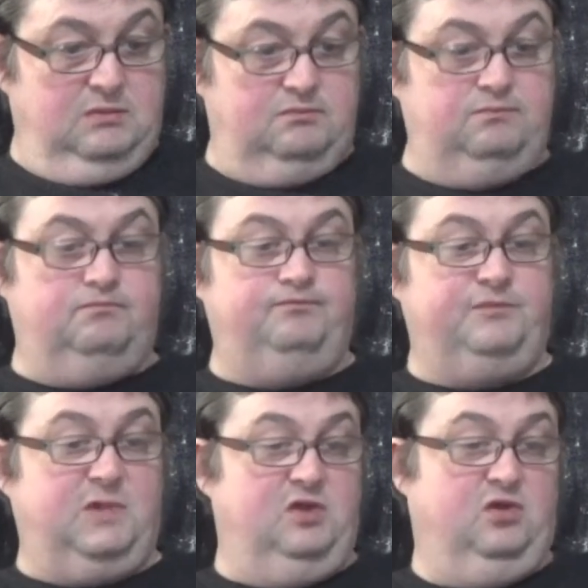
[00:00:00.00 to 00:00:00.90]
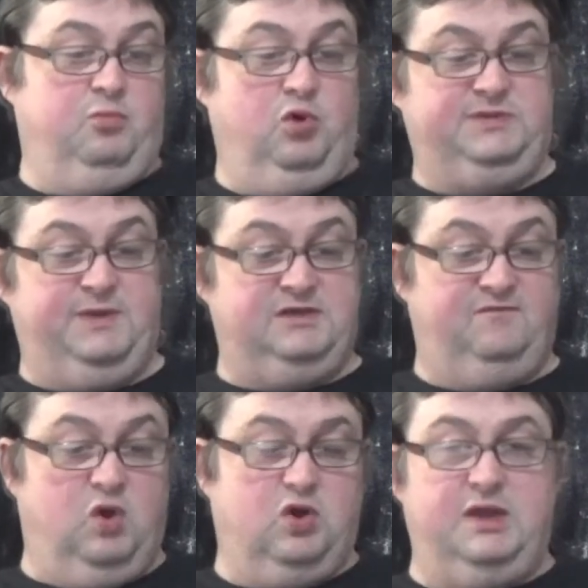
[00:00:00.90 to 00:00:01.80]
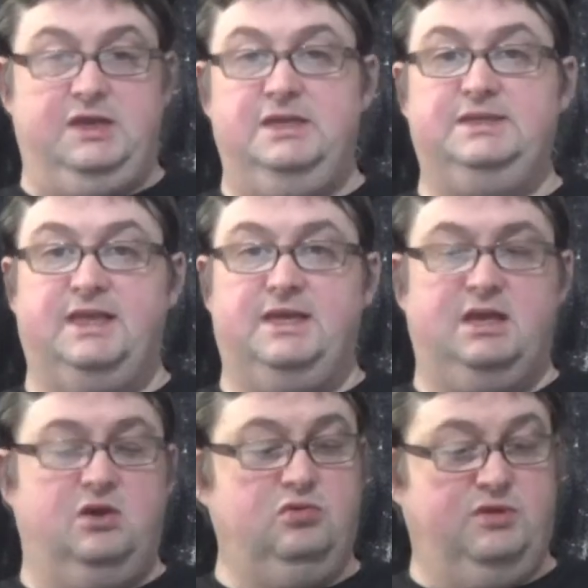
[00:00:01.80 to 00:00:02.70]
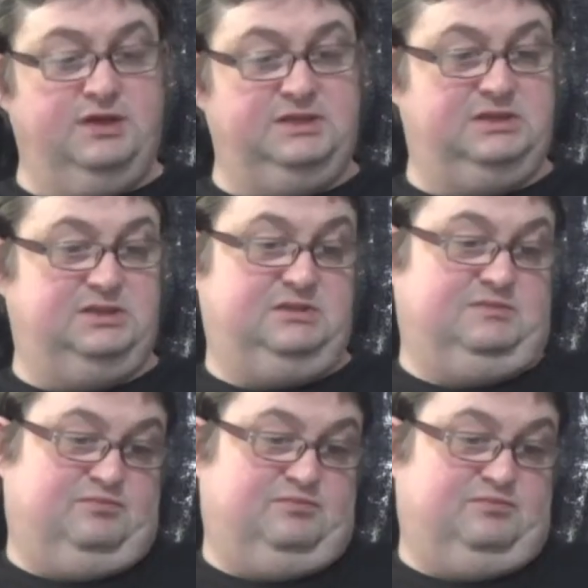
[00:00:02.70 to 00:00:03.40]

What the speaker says: Now you got more expensive Mocha E's there now. That's